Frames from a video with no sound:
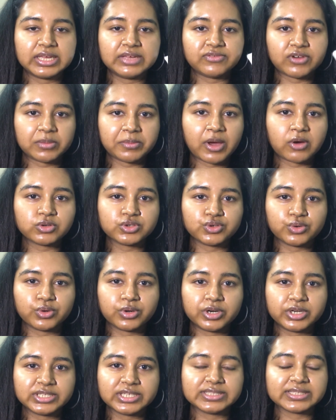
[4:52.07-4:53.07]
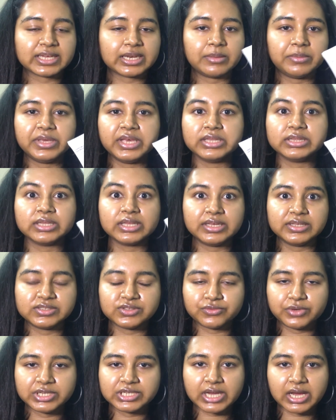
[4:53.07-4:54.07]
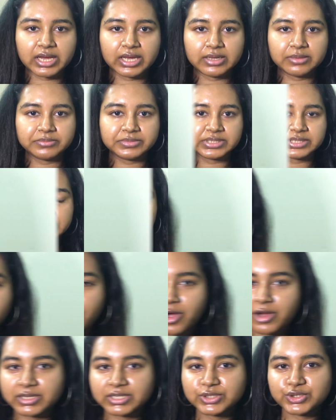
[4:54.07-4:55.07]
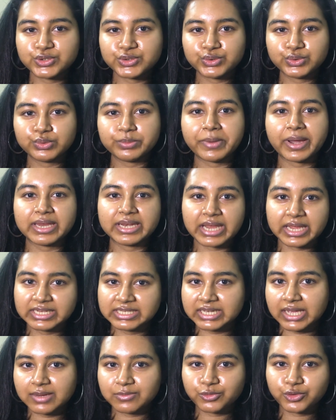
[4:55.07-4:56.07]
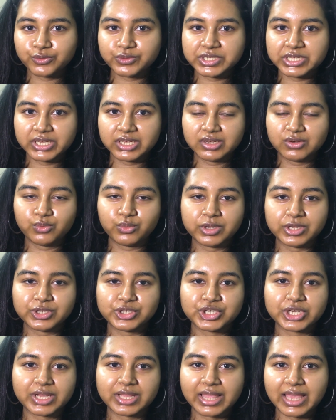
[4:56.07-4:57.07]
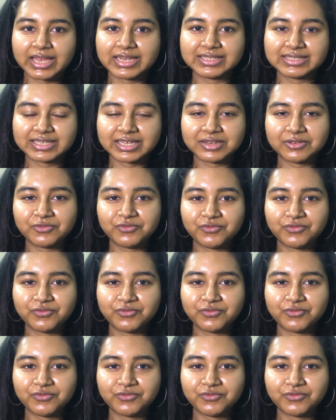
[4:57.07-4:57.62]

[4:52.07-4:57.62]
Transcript: If I'm outdoors, it's going to be at least 3 times. Move on to my nighttime routine, which again is going to